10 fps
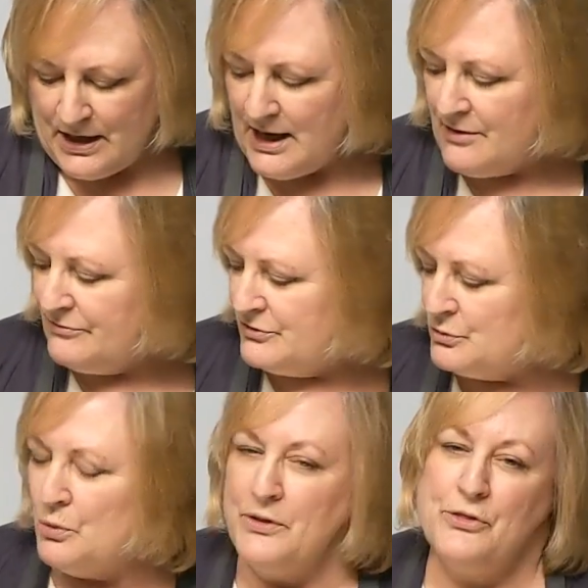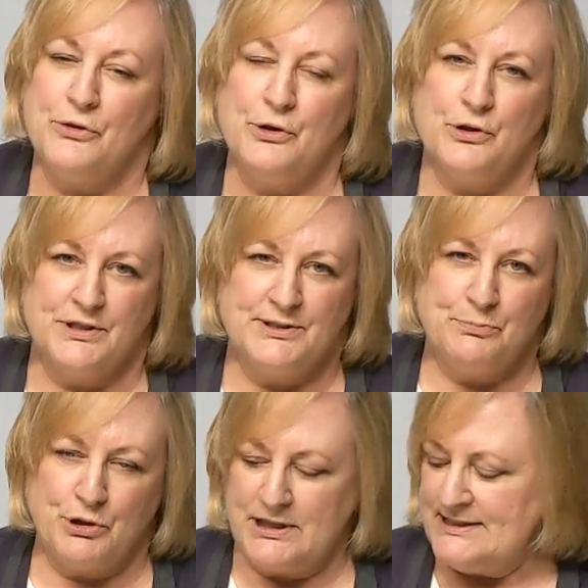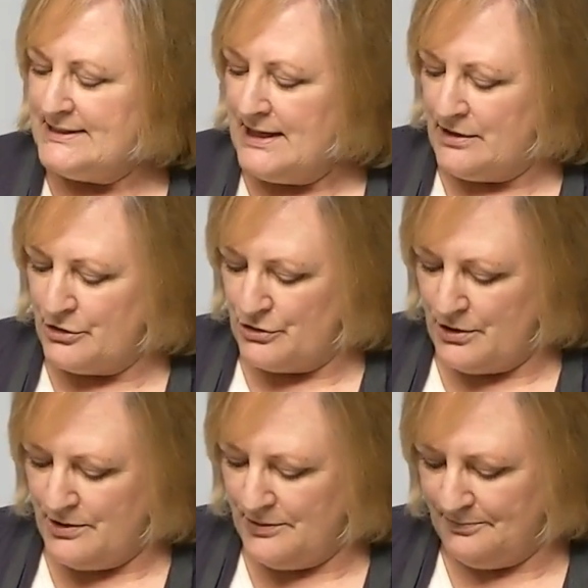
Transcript: Half to 1/3 is pretty standard,